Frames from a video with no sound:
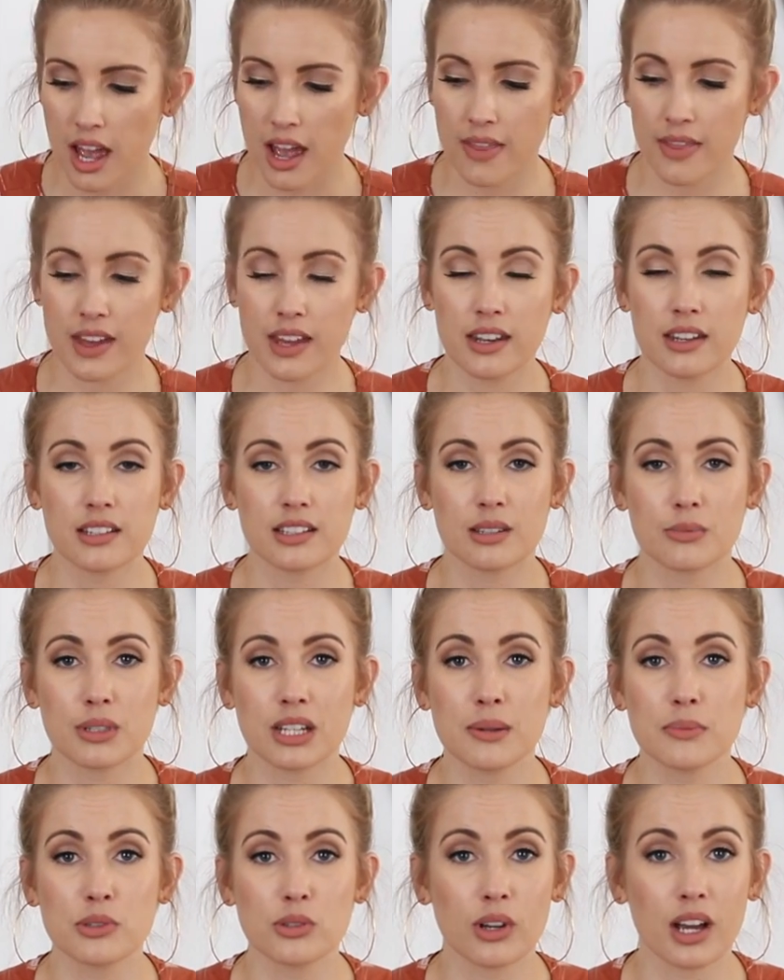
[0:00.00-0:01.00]
And then
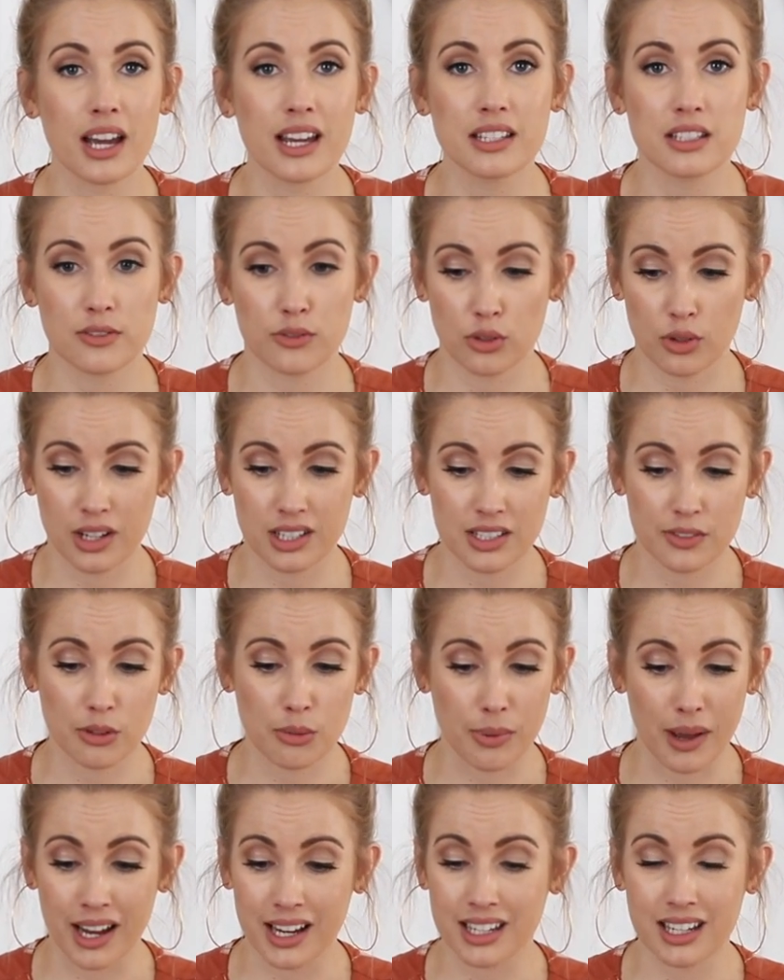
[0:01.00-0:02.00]
sometimes you guys, if you guys
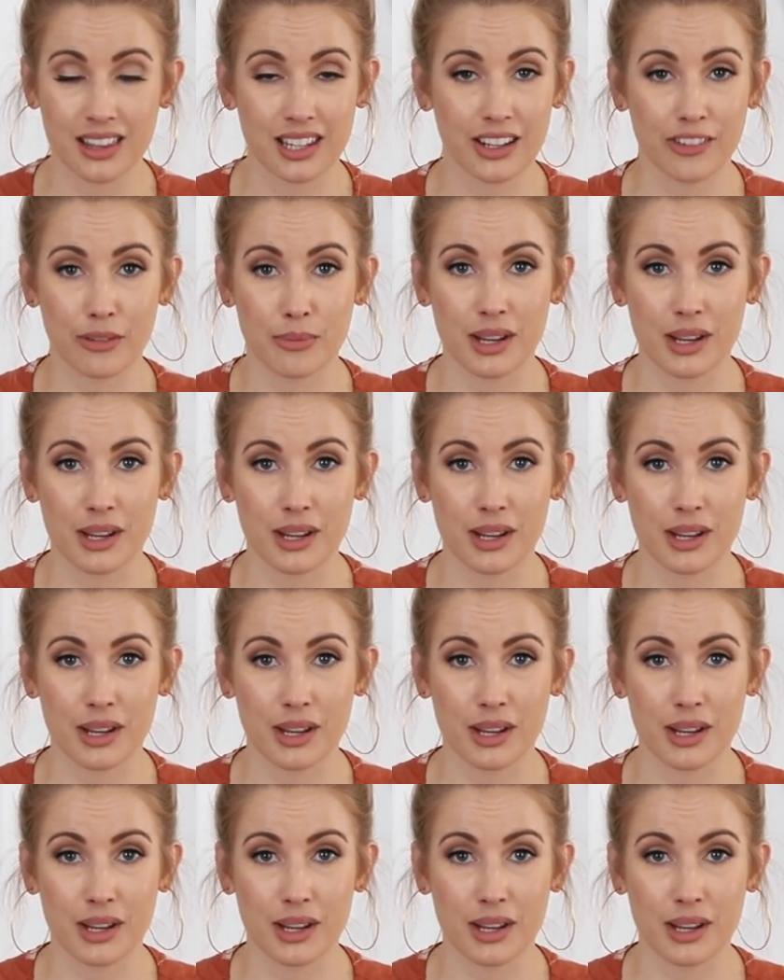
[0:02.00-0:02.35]
ever buy anything